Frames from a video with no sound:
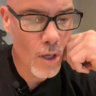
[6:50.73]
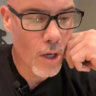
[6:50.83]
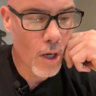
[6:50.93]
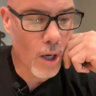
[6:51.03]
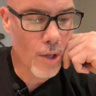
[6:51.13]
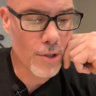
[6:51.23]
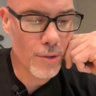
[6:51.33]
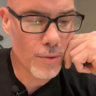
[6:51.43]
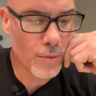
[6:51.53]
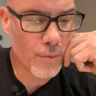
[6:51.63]
Are
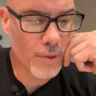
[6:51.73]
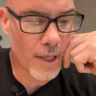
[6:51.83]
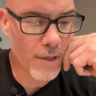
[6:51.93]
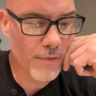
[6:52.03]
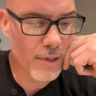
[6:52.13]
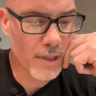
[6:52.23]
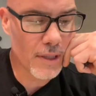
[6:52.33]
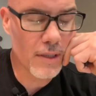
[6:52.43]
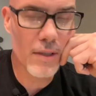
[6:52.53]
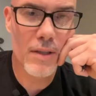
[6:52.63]
you
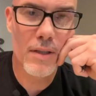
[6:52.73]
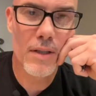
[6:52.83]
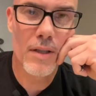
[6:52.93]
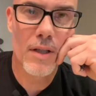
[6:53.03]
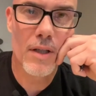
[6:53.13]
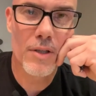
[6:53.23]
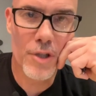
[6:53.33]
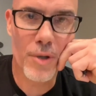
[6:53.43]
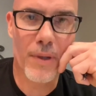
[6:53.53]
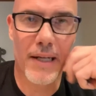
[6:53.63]
carefully
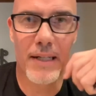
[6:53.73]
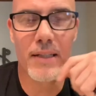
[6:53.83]
curating